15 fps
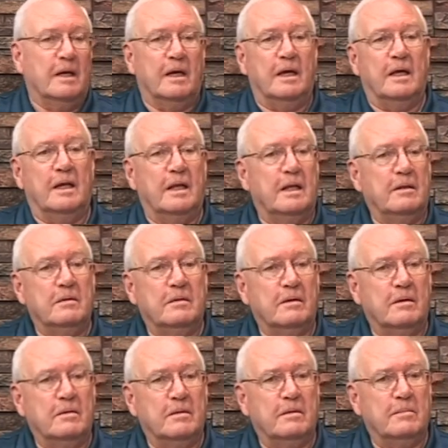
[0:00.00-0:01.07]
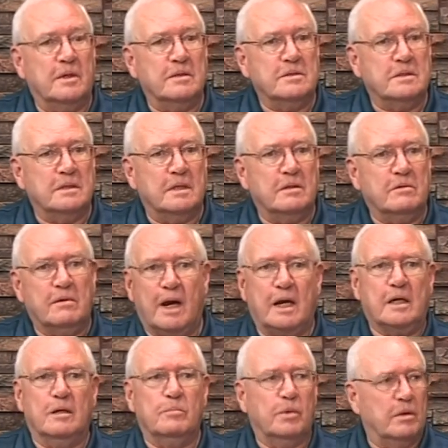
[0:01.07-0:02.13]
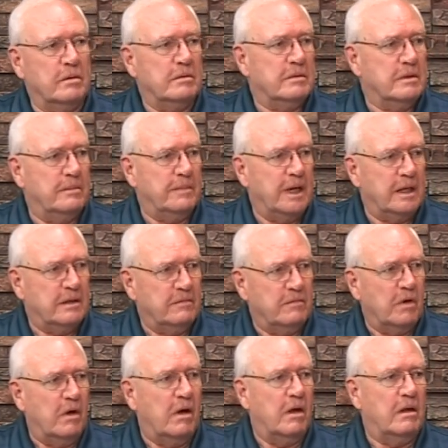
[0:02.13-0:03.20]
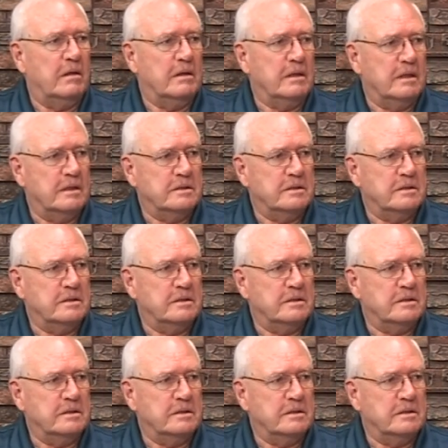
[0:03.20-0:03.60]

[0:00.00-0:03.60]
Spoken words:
And then the most intractable demand of all